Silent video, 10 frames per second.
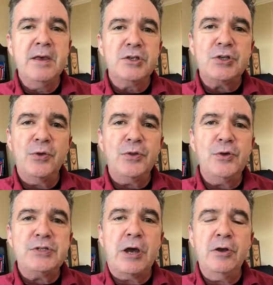So
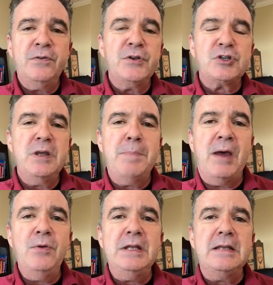those artificially
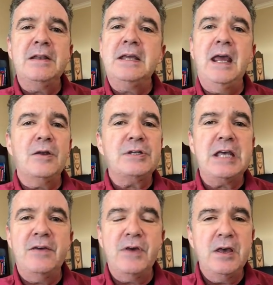bounded indicators
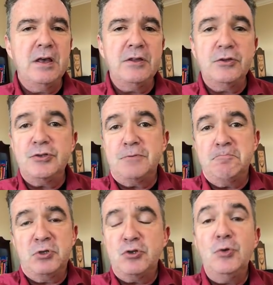have,
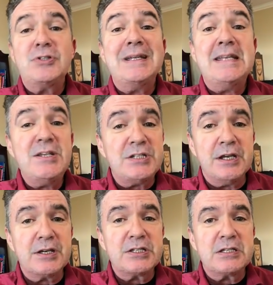there's no
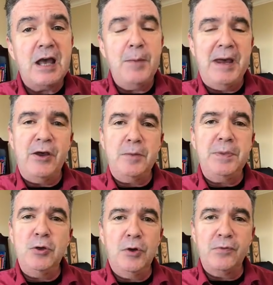statistics about it
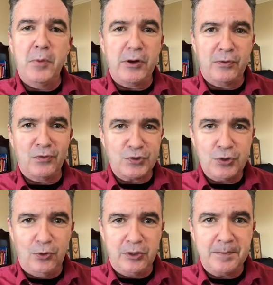being overbought or
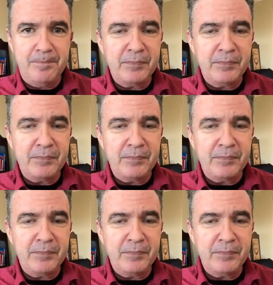oversold.